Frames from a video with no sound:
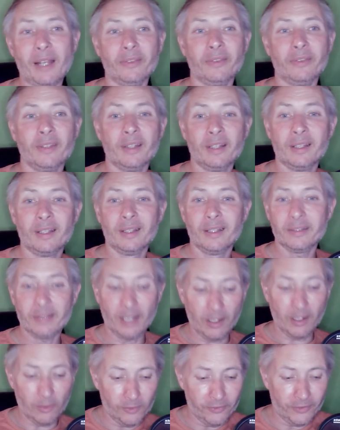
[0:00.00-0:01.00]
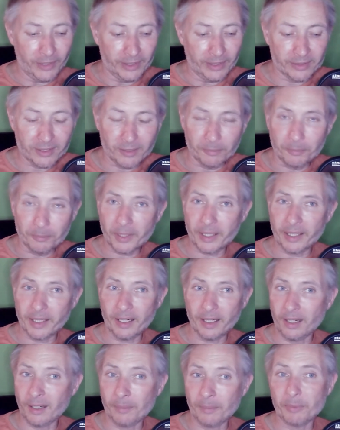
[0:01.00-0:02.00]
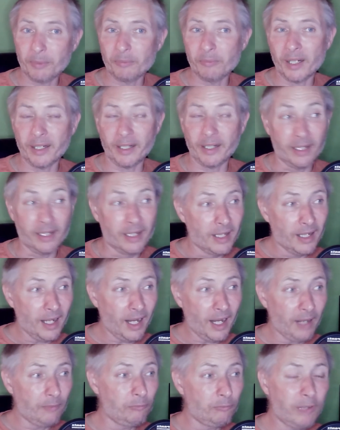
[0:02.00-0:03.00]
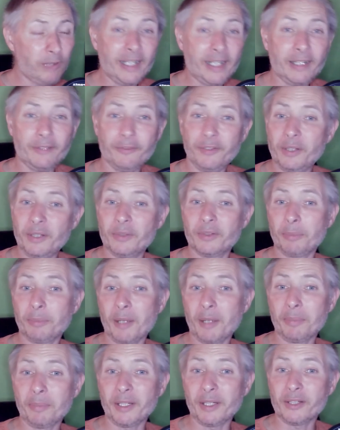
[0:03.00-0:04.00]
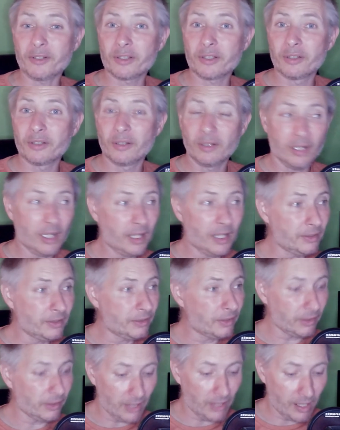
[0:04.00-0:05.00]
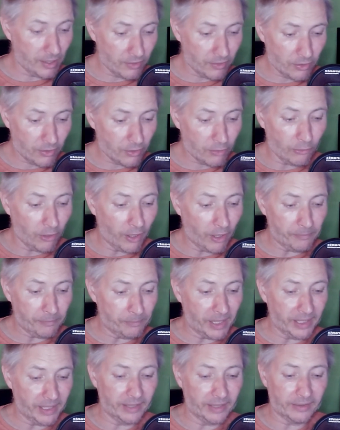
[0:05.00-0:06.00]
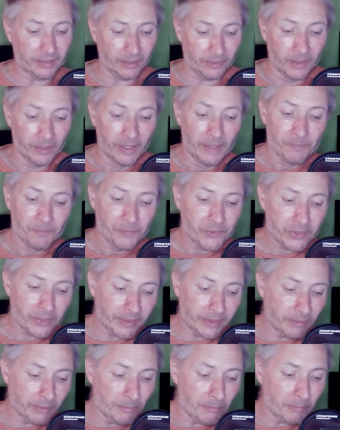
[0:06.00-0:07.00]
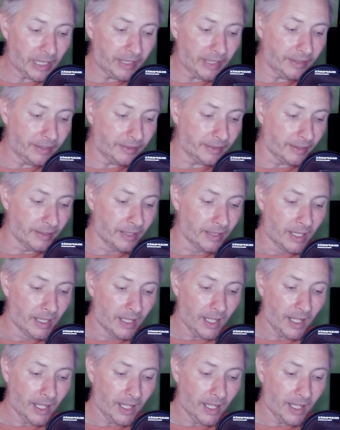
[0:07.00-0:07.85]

the whole thing's complete and up and running and ready for you to publish and then drive money to so it's amazing and